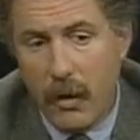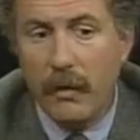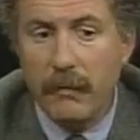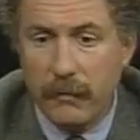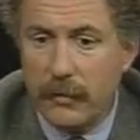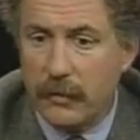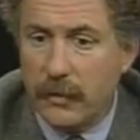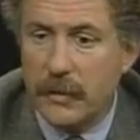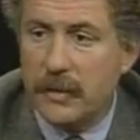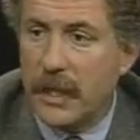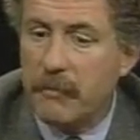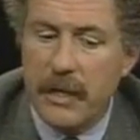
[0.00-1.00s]
Well, for
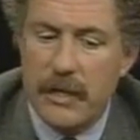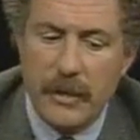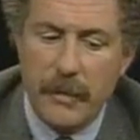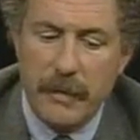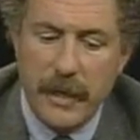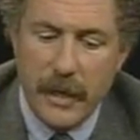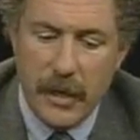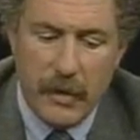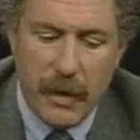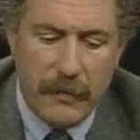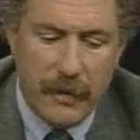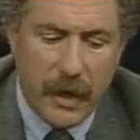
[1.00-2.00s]
the same reason. I mean, here
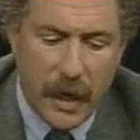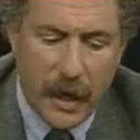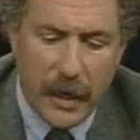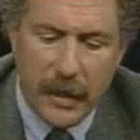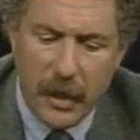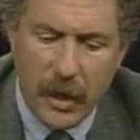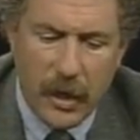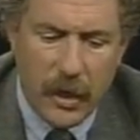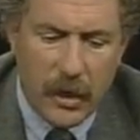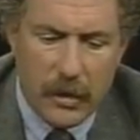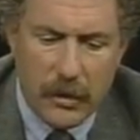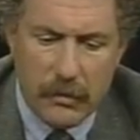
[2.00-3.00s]
you have a guy
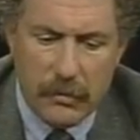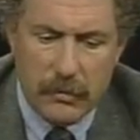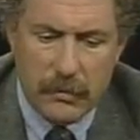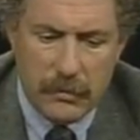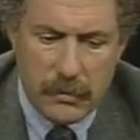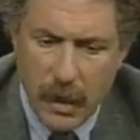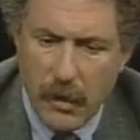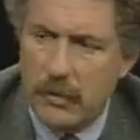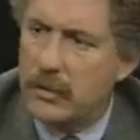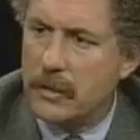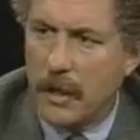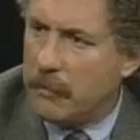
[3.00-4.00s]
who
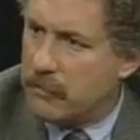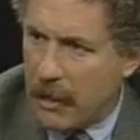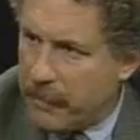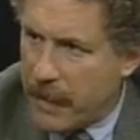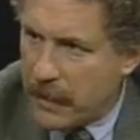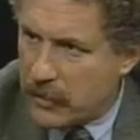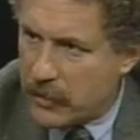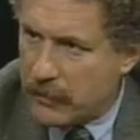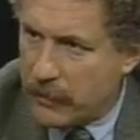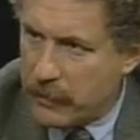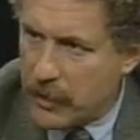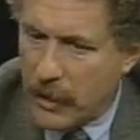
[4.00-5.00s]
comes right back
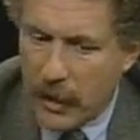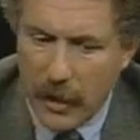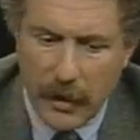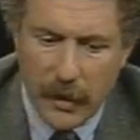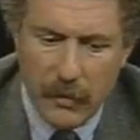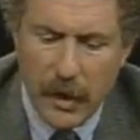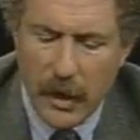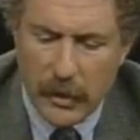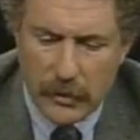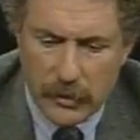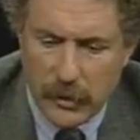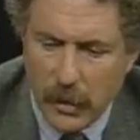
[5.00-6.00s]
from Chicago,
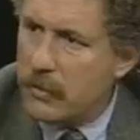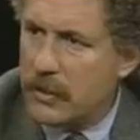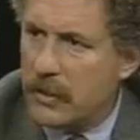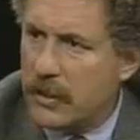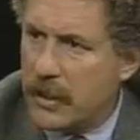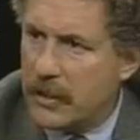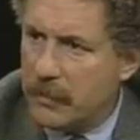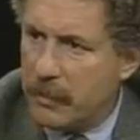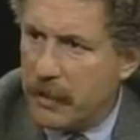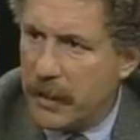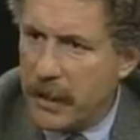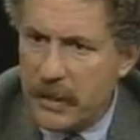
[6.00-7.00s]
goes and sees the
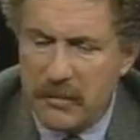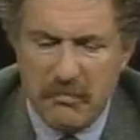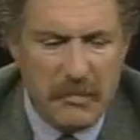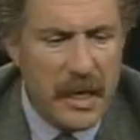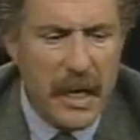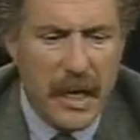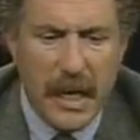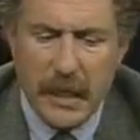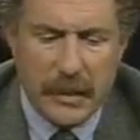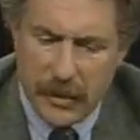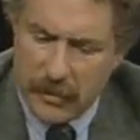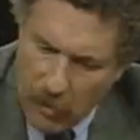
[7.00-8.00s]
police.
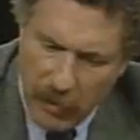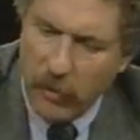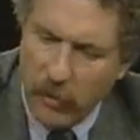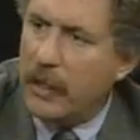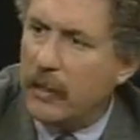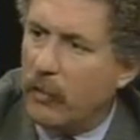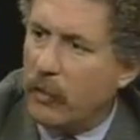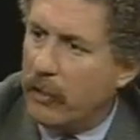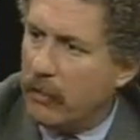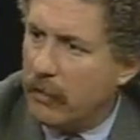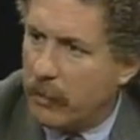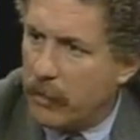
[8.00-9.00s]
He says, no, I don't need a
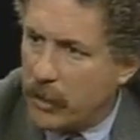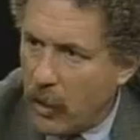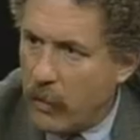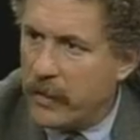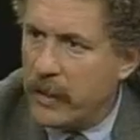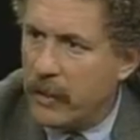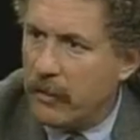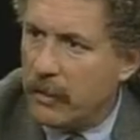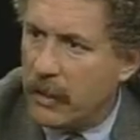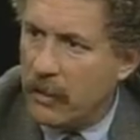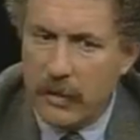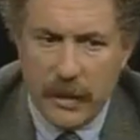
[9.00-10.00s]
lawyer. I'm going to go in there
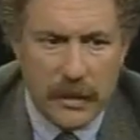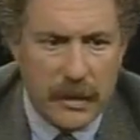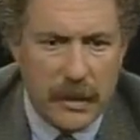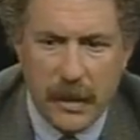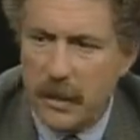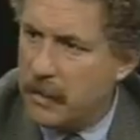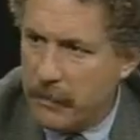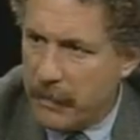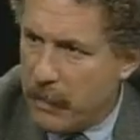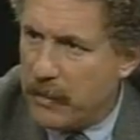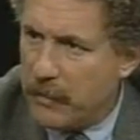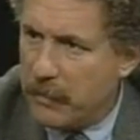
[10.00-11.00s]
alone and
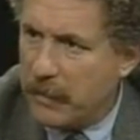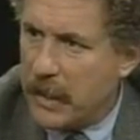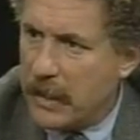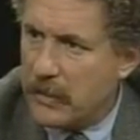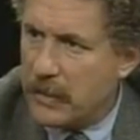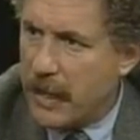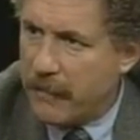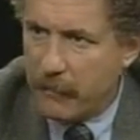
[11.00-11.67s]
meet with the police and